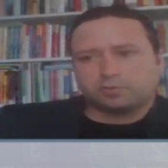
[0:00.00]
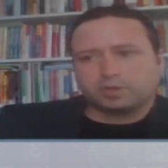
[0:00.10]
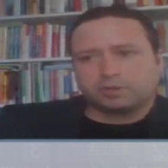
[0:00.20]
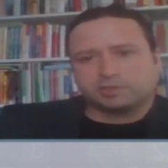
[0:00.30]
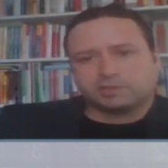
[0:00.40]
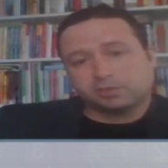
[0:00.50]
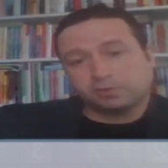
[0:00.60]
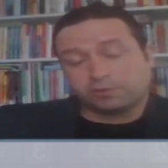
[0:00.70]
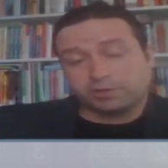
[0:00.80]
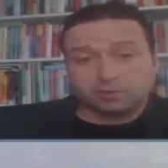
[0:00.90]
markets,
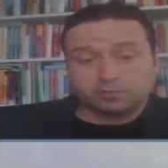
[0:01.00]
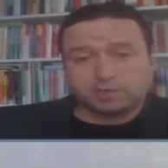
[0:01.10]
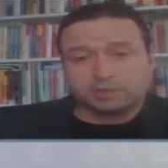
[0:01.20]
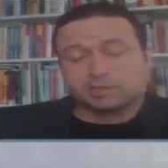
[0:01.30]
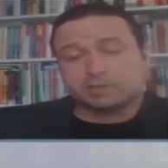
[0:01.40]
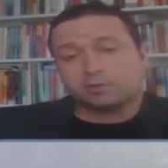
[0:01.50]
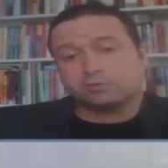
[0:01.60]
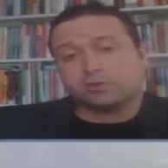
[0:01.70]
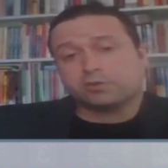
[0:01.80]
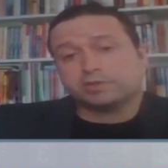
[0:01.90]
Korean stock markets, and so
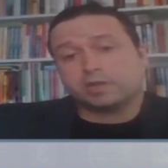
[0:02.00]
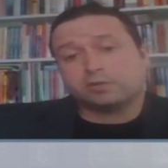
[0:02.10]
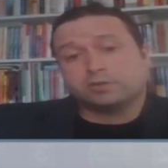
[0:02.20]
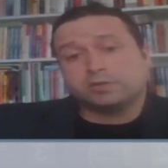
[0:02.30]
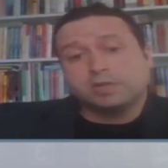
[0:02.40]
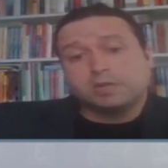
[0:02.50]
on going down.